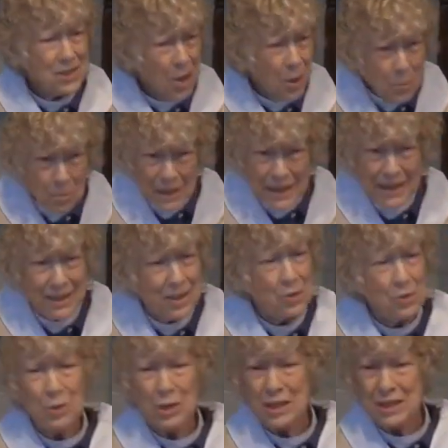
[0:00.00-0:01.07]
"Don't be a
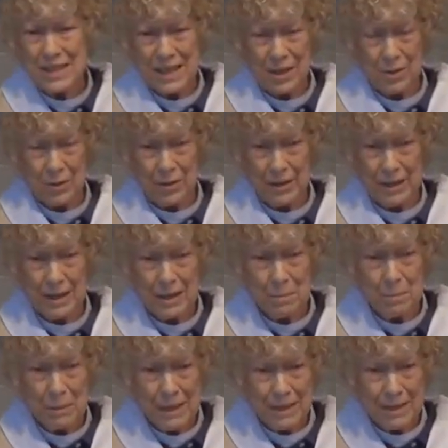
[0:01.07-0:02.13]

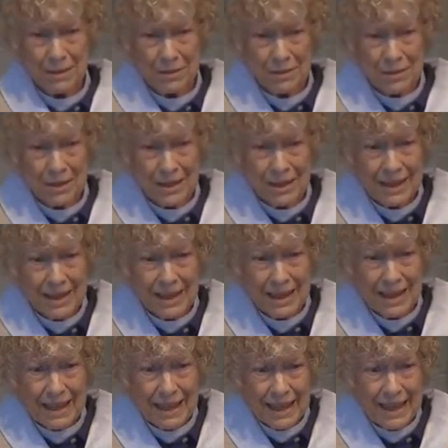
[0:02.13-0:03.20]
Unitarian, Peter.
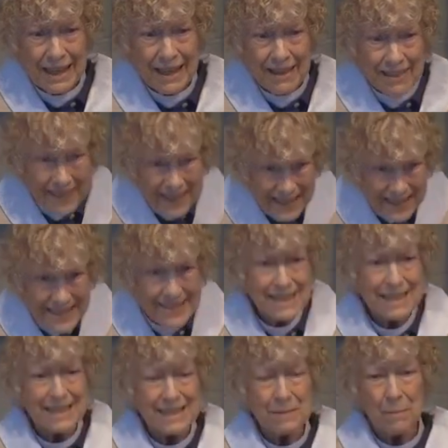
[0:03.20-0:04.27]
This
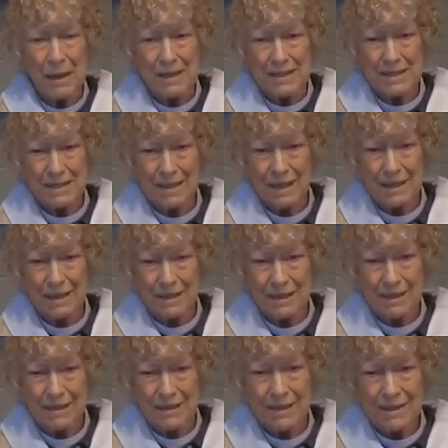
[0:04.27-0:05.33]
is my son.
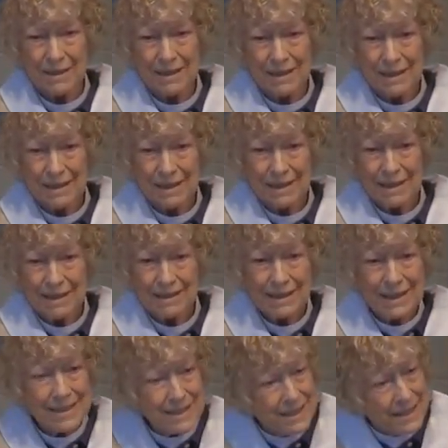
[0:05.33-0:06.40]

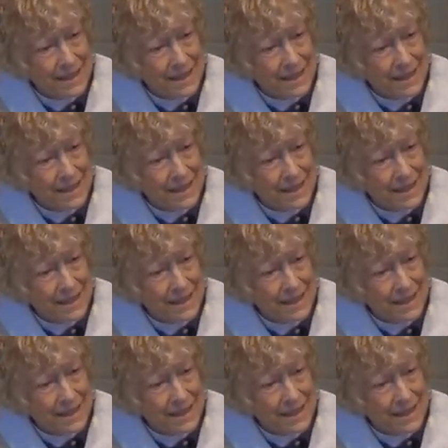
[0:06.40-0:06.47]
Listen